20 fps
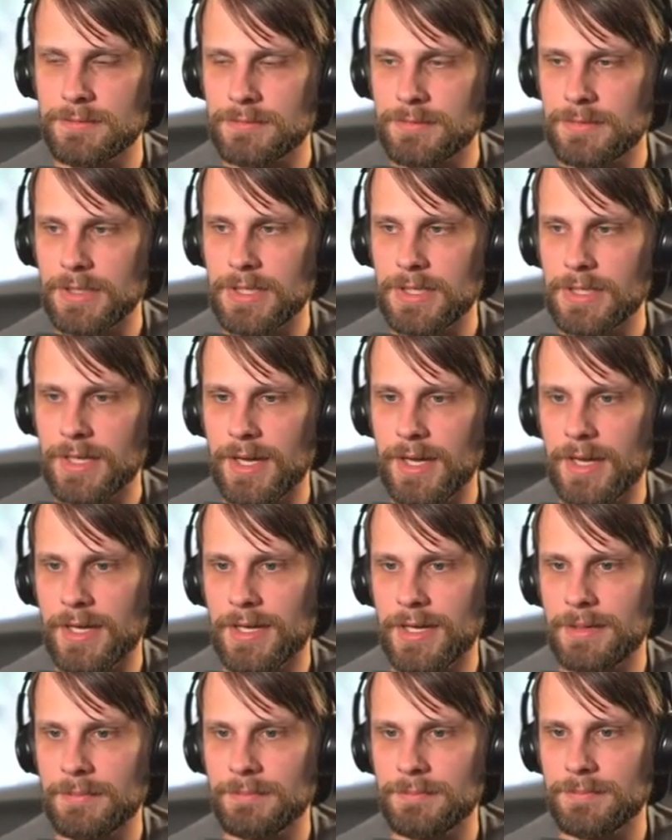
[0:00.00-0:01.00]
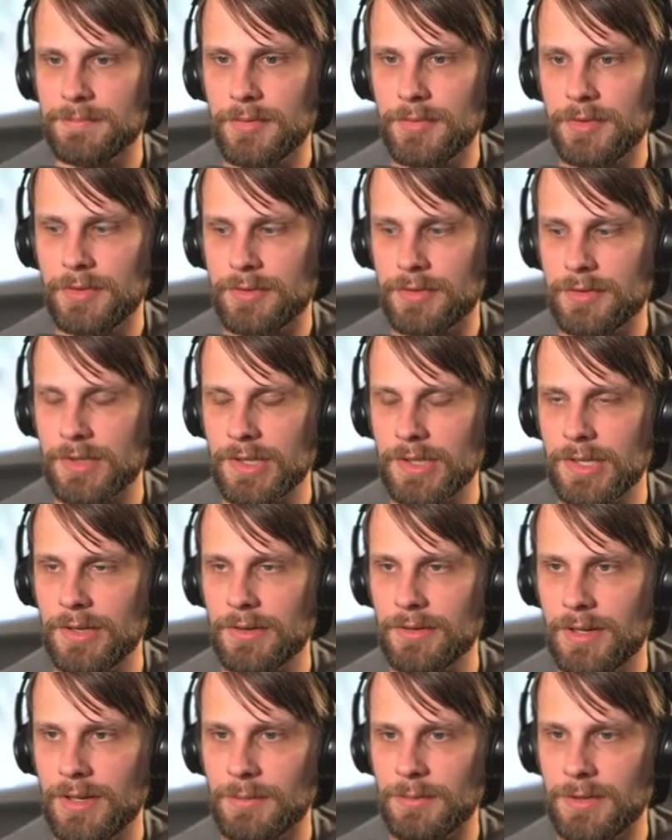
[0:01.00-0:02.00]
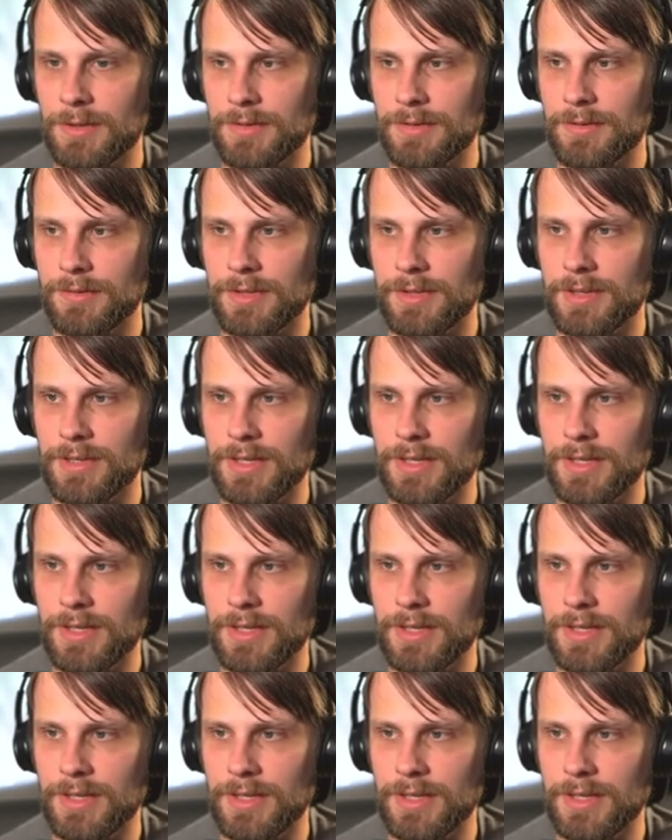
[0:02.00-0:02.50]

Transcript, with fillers: Like, I'm certainly okay with losing a